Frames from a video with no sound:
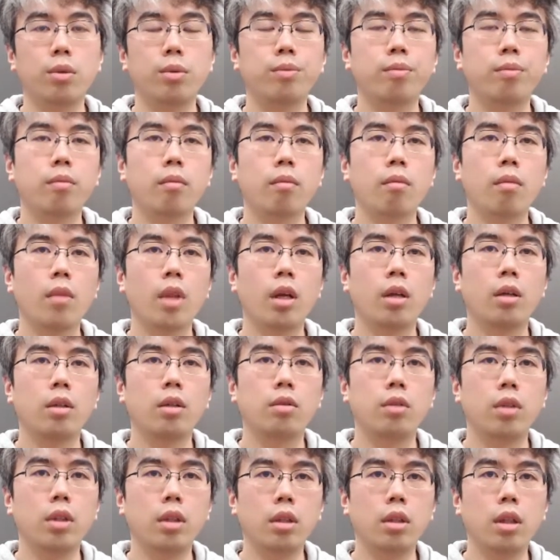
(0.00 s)
with
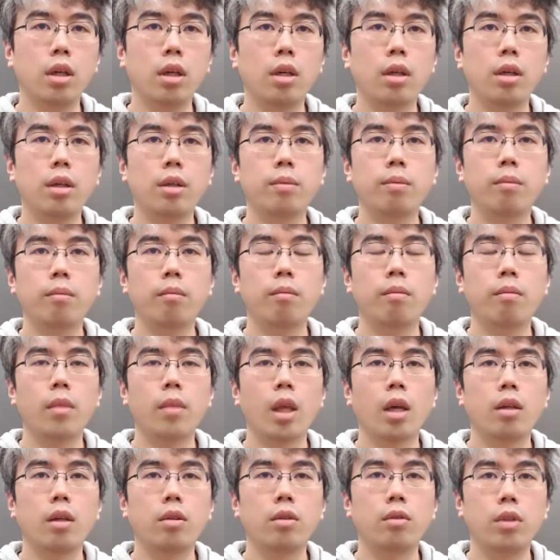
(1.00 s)
64-bit
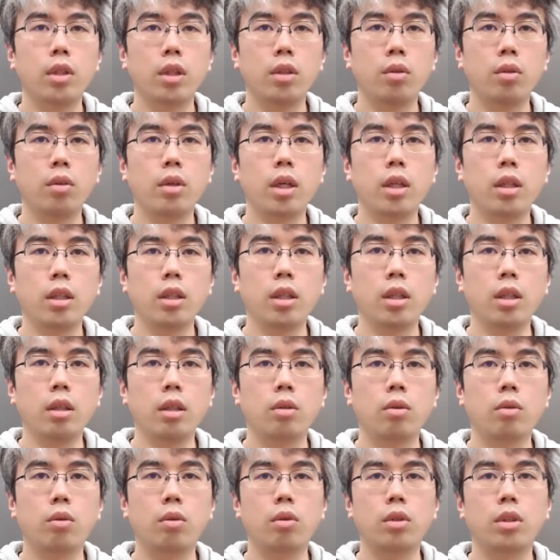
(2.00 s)
integers, we came
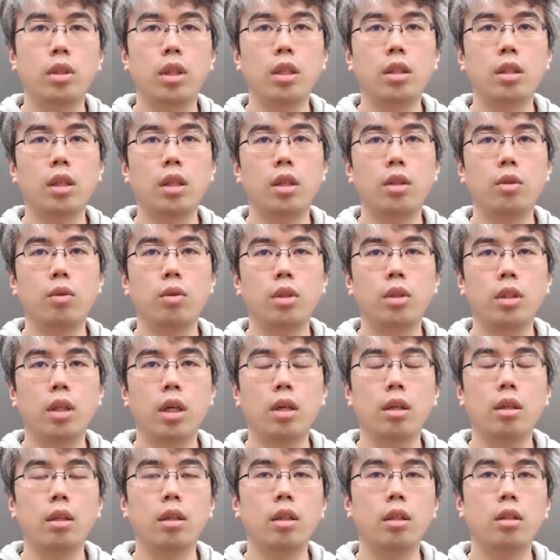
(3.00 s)
to a conclusion
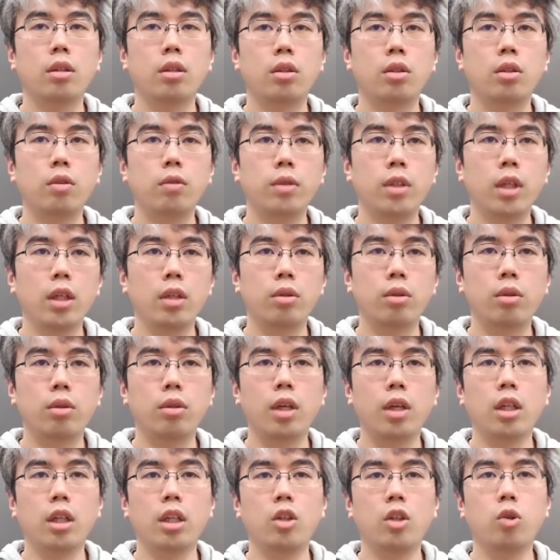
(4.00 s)
to use
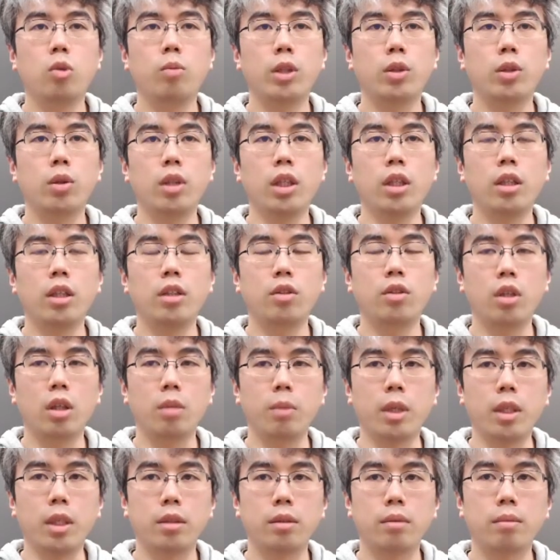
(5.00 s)
Snowflake ID
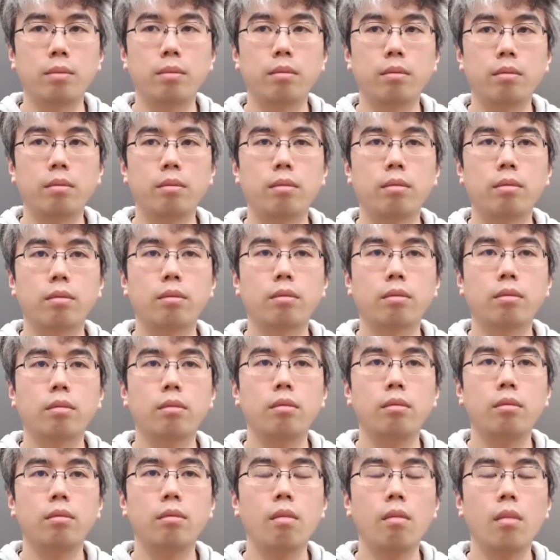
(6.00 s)
format used by
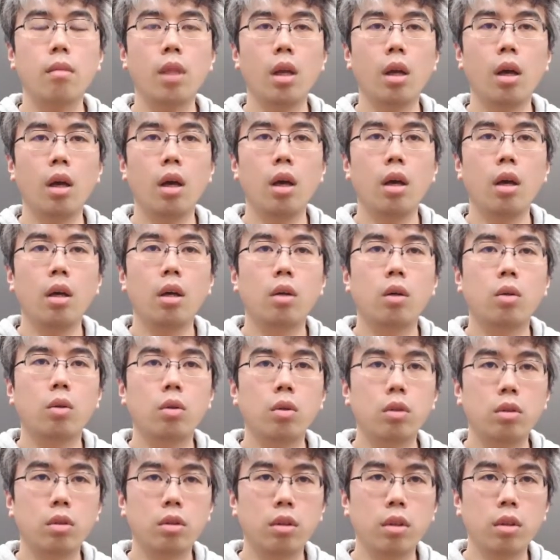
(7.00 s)
Twitter as
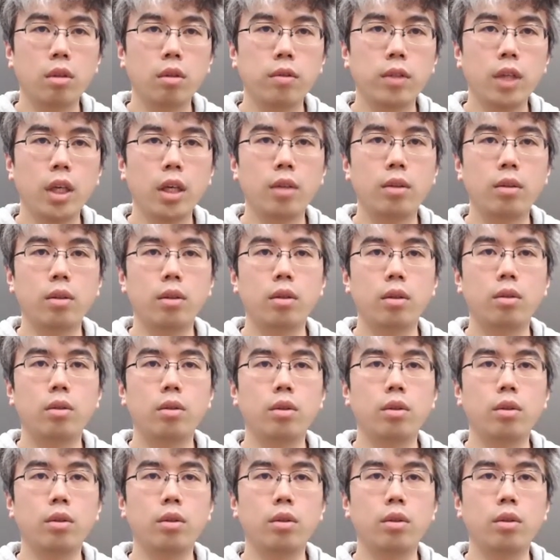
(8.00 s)
tweet ID.